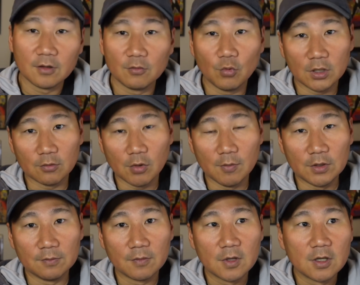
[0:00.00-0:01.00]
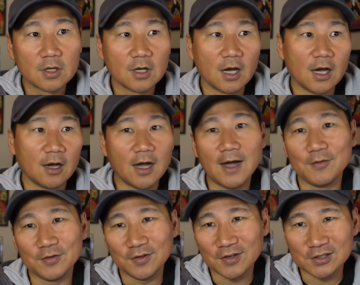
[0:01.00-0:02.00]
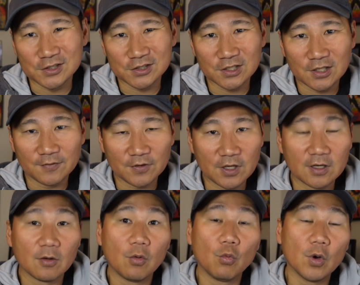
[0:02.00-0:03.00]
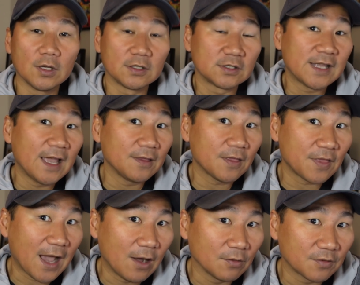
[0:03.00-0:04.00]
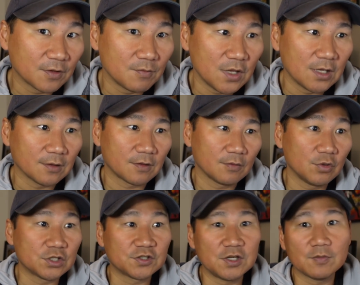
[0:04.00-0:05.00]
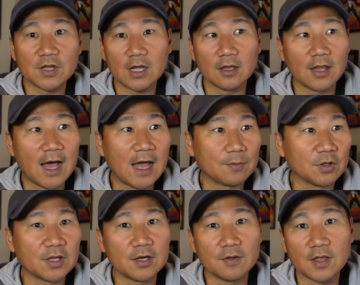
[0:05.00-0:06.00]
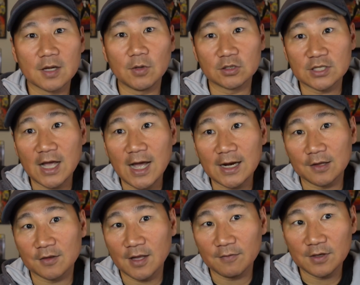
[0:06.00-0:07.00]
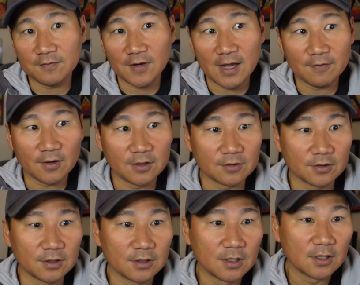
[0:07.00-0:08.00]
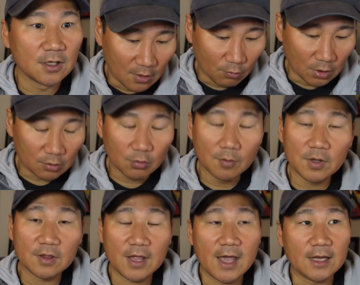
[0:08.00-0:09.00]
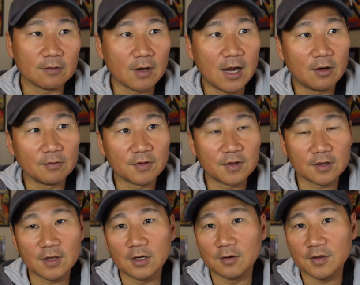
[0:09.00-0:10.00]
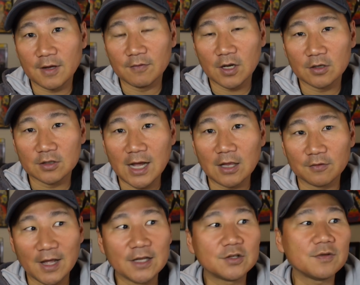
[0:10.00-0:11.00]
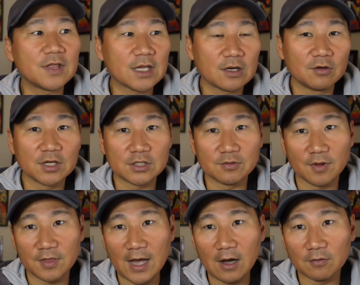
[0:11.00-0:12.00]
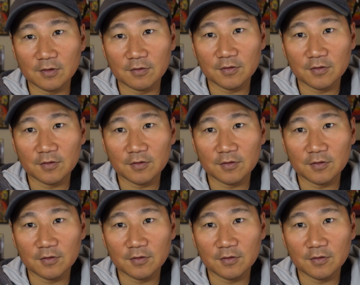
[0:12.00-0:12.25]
Wonder Woman. Uh, obviously, such a significant 10,000 mints, which seems like a lot, but then you think about Todd at 7,500. Wonder Woman's at around 600 $700. I do think it'll get to a 1,000.